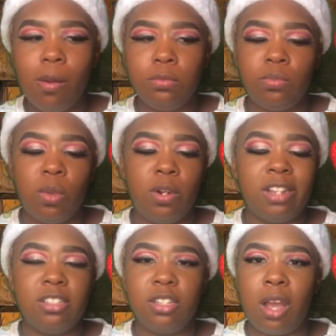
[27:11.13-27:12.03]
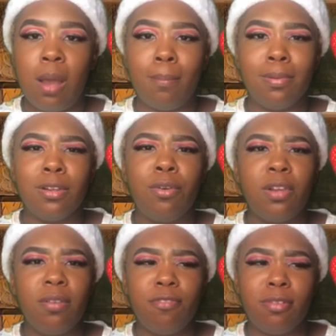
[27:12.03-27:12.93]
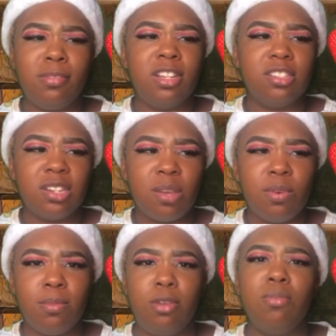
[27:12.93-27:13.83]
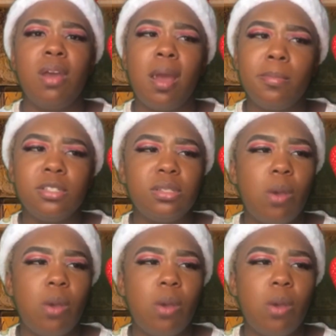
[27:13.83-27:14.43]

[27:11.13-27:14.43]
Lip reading: And when I tell y'all I'm bloated from yesterday with them cucumbers,